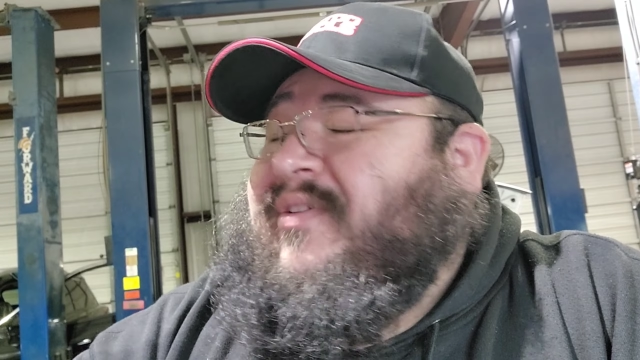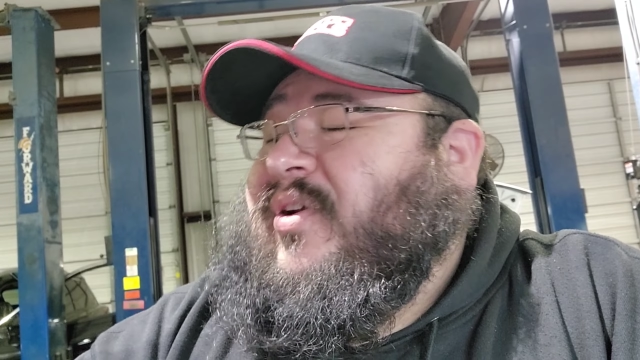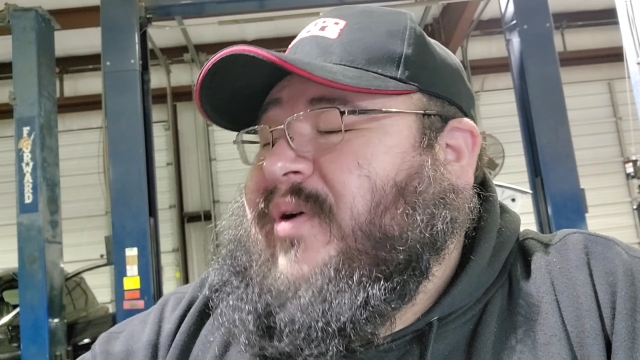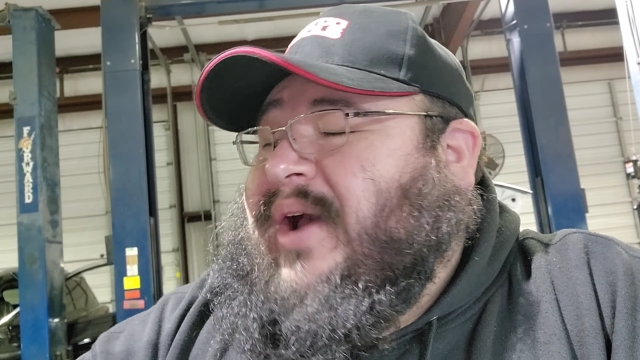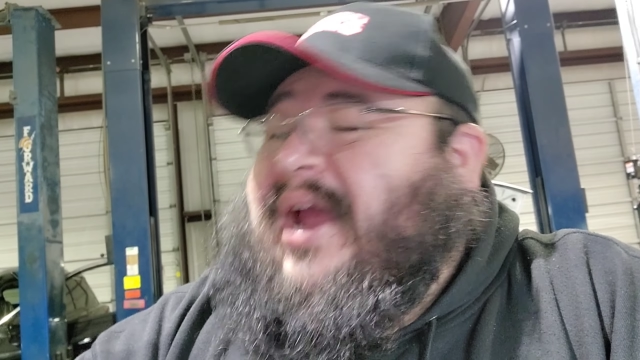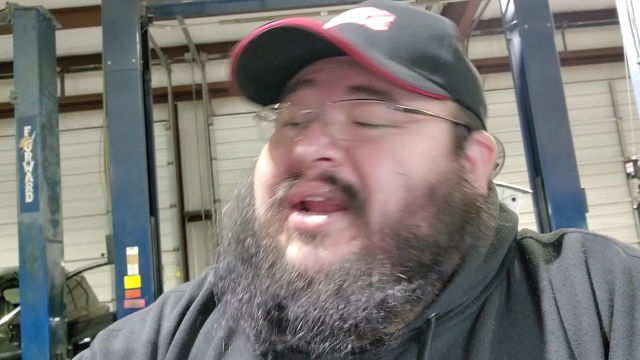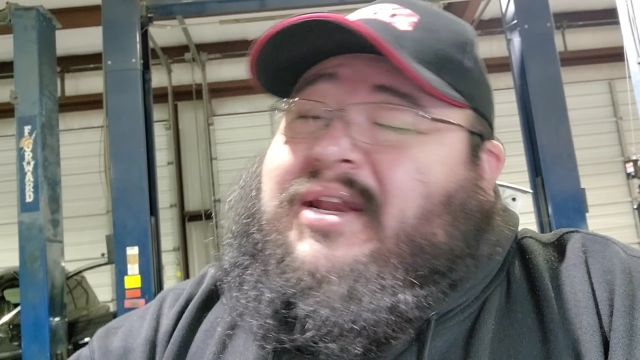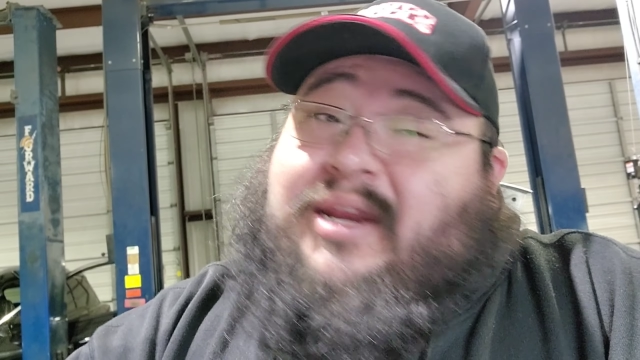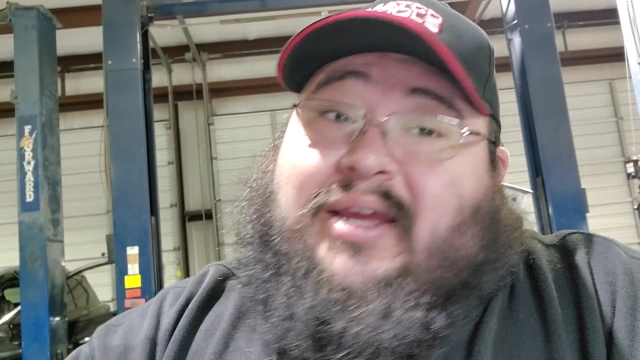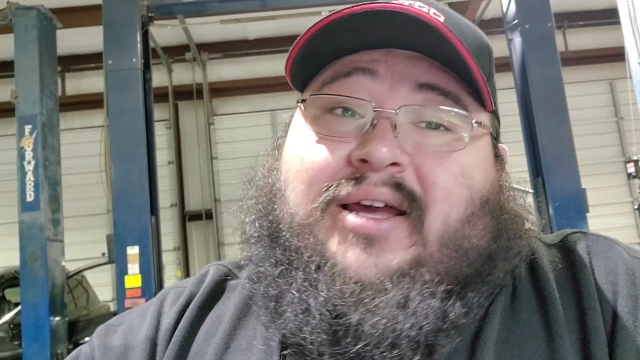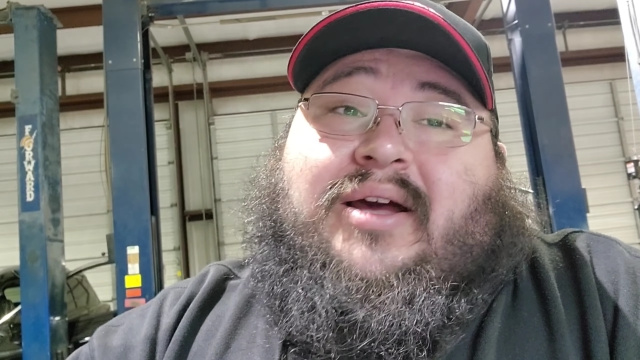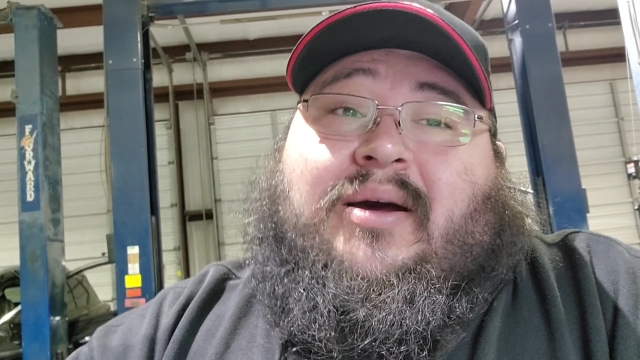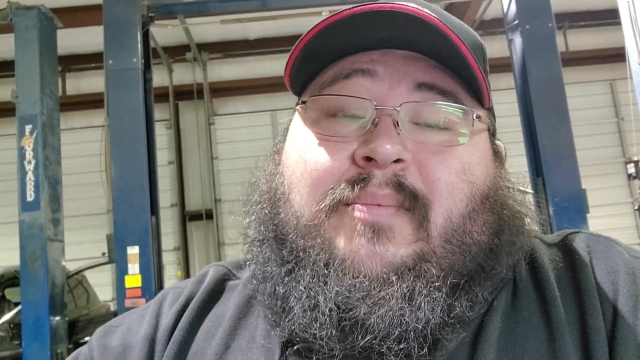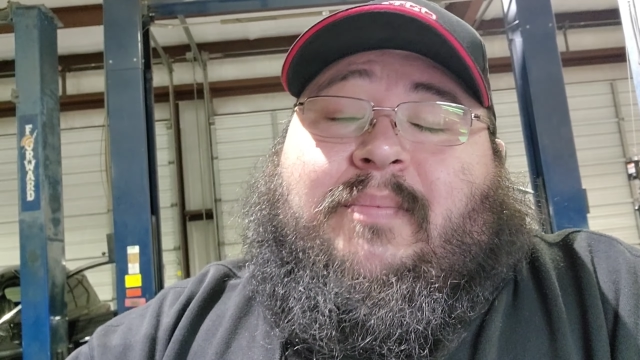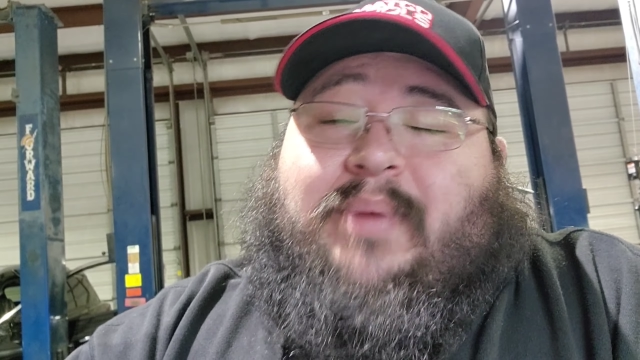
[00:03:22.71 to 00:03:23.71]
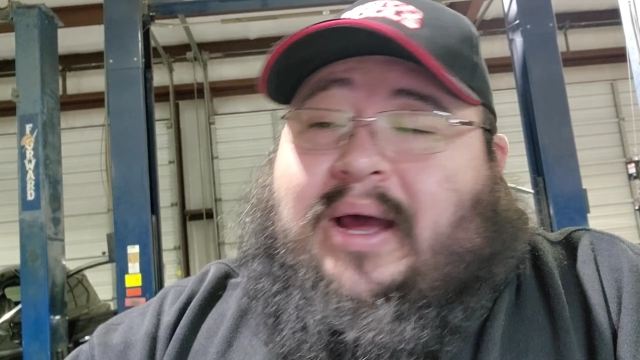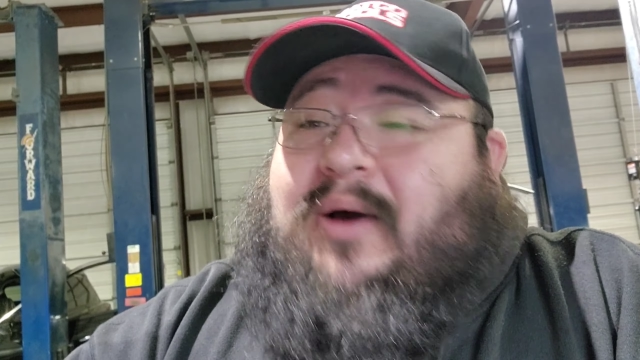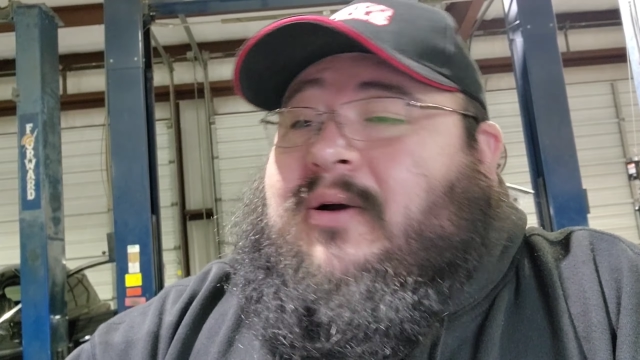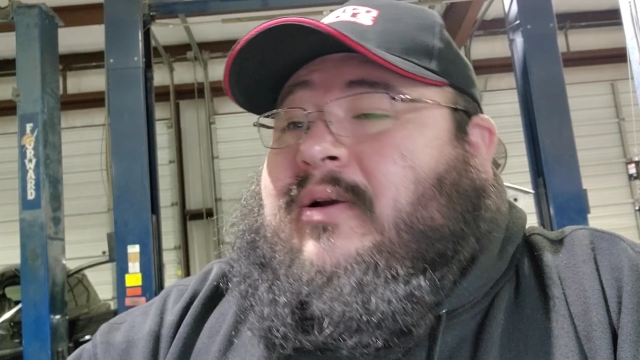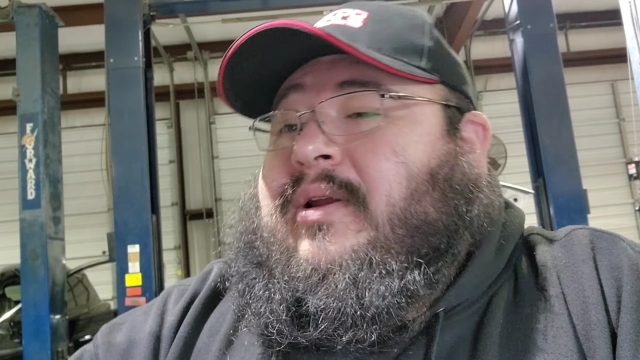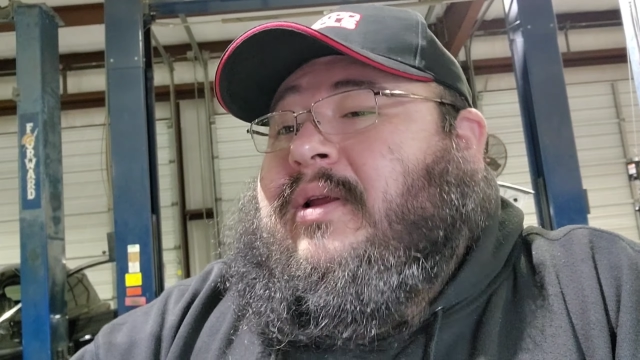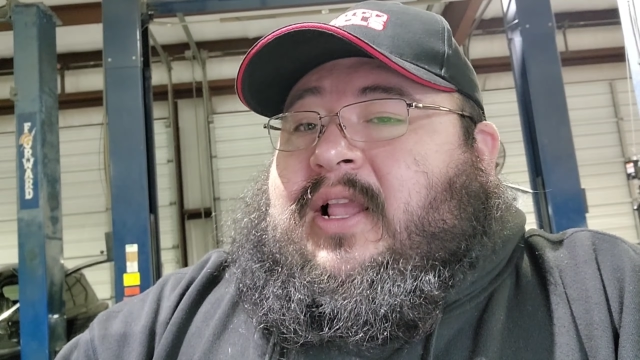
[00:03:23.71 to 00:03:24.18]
no idea about.